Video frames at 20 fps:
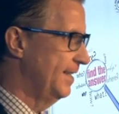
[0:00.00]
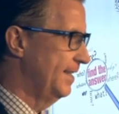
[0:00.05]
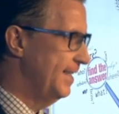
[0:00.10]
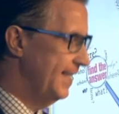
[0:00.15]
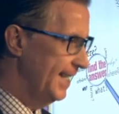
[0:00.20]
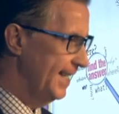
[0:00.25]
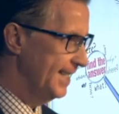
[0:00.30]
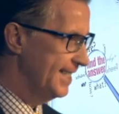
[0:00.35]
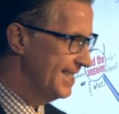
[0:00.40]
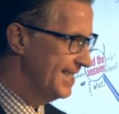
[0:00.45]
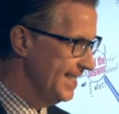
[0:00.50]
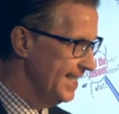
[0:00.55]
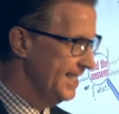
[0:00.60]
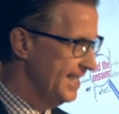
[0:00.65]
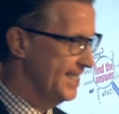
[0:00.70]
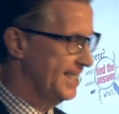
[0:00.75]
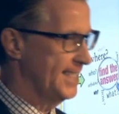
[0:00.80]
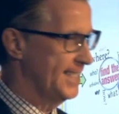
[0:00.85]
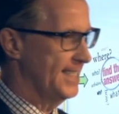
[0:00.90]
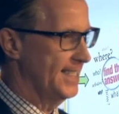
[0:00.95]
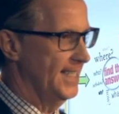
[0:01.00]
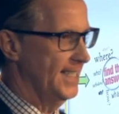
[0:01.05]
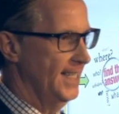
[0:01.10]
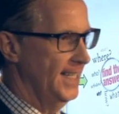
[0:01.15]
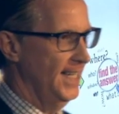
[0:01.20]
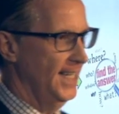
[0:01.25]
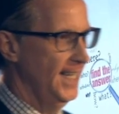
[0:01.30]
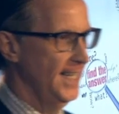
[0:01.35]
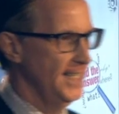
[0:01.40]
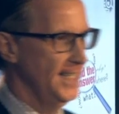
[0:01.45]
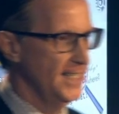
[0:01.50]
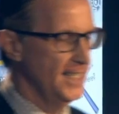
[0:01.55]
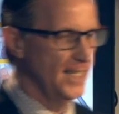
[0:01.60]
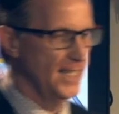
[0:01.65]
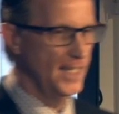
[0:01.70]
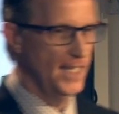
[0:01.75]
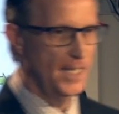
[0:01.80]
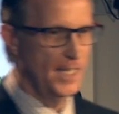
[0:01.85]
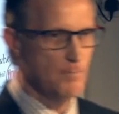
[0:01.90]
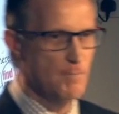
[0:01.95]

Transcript: that exists in